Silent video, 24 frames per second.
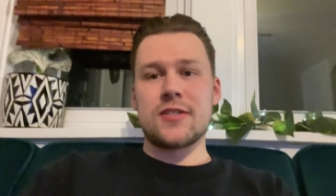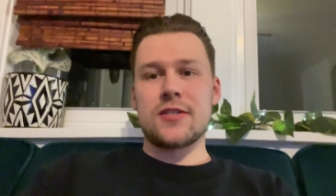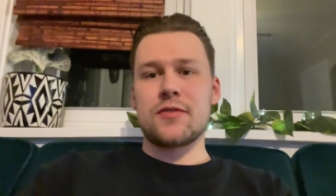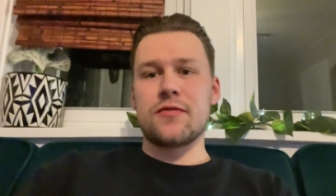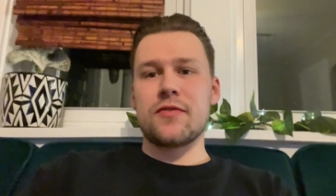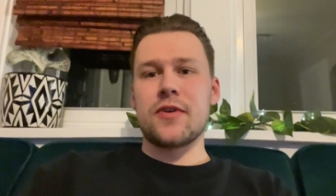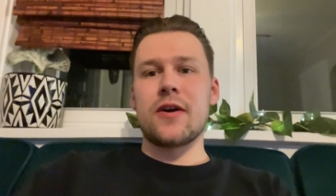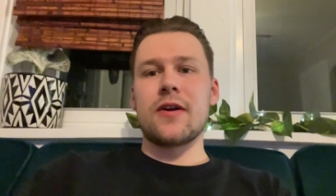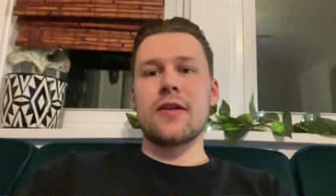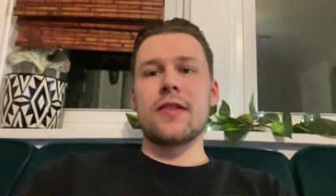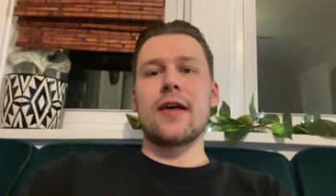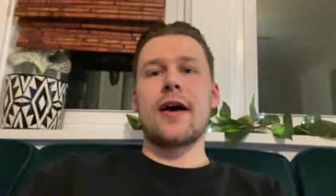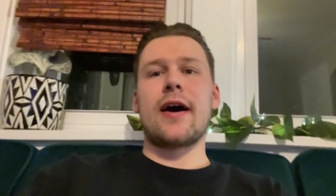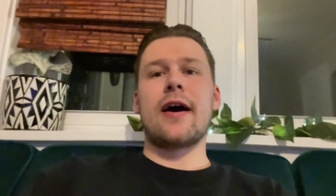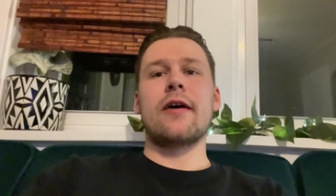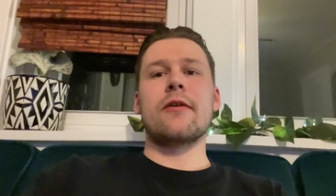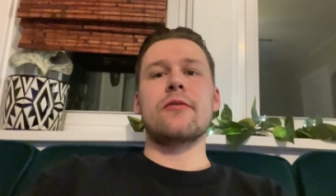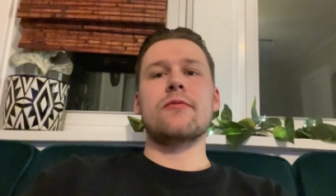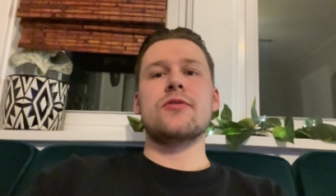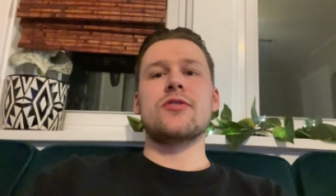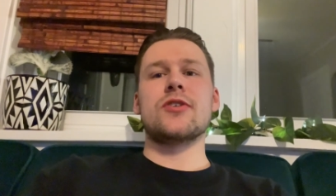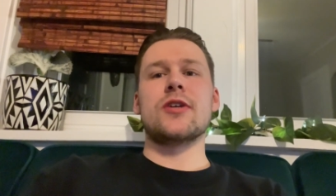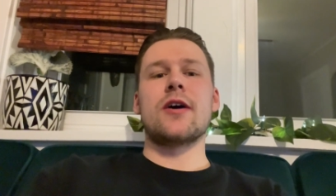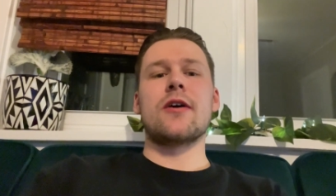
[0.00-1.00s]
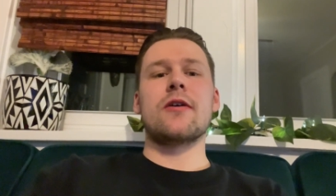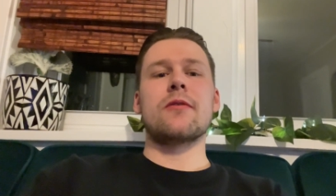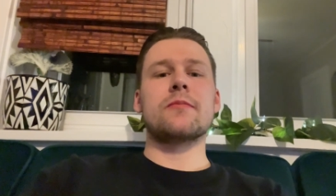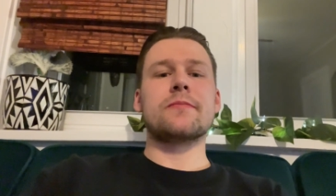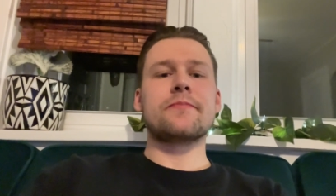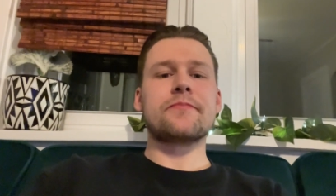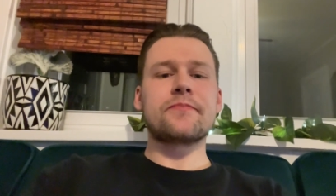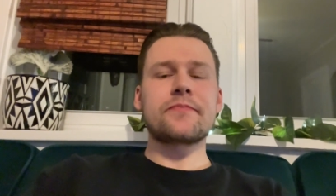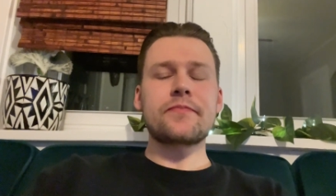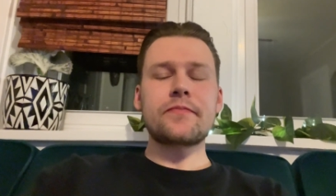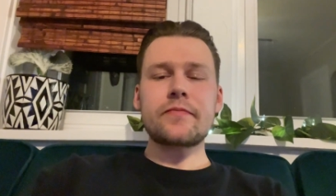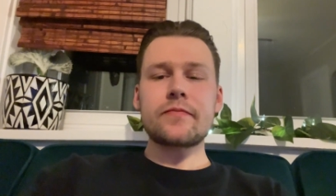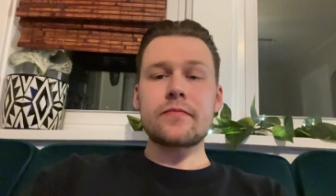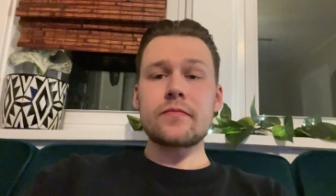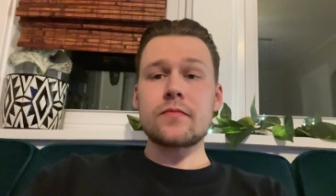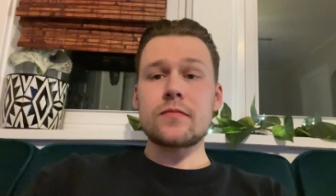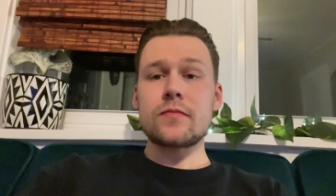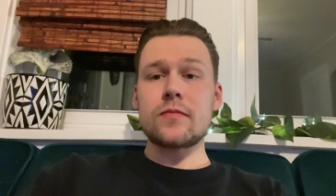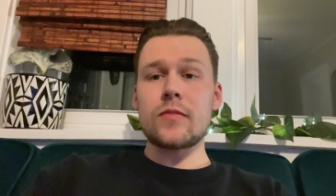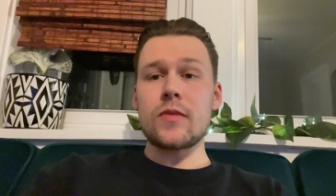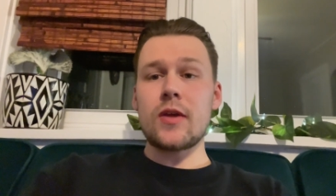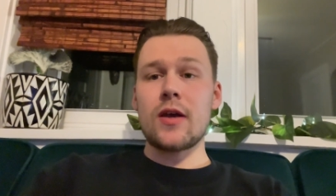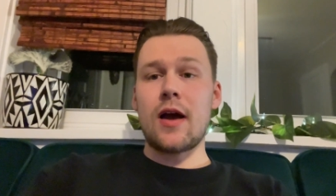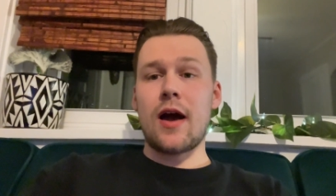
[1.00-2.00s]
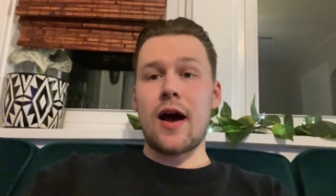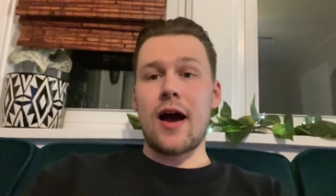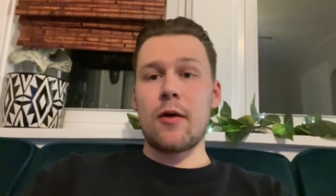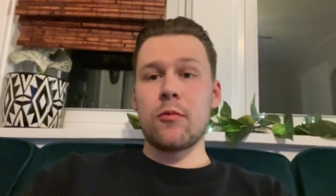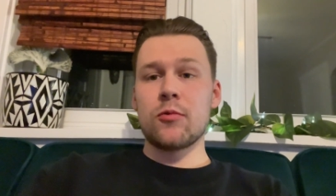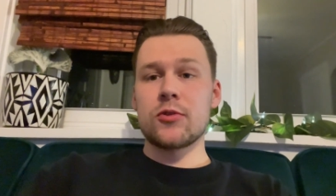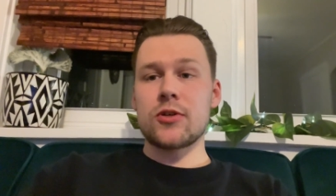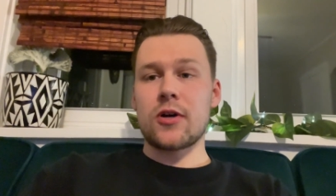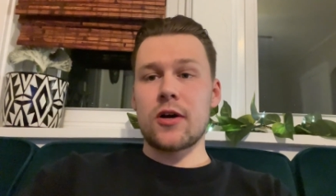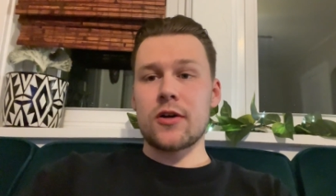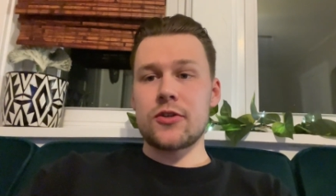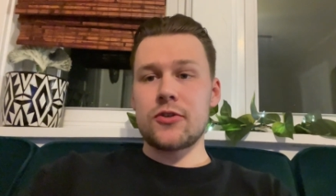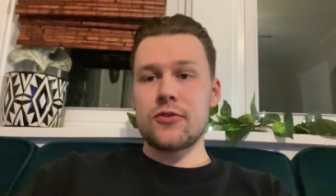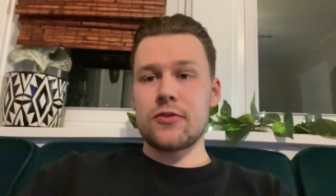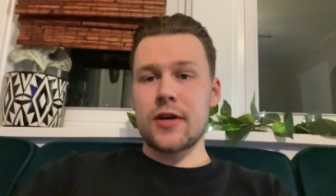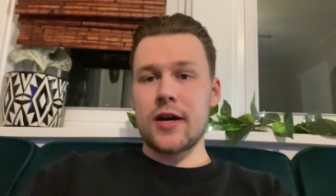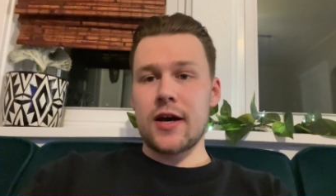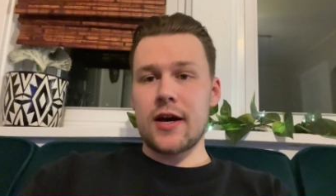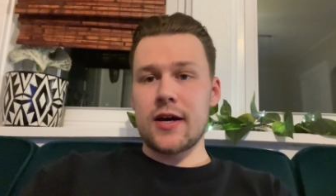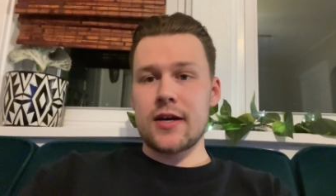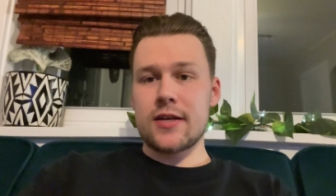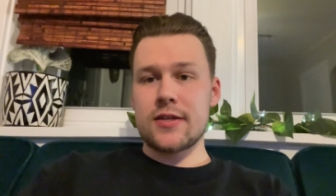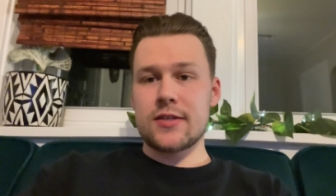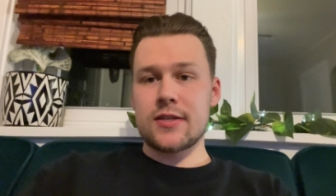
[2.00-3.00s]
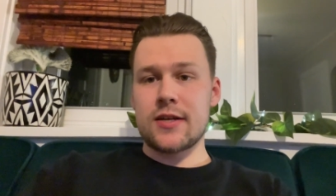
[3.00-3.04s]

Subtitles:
It's very loud. So I will talk to you guys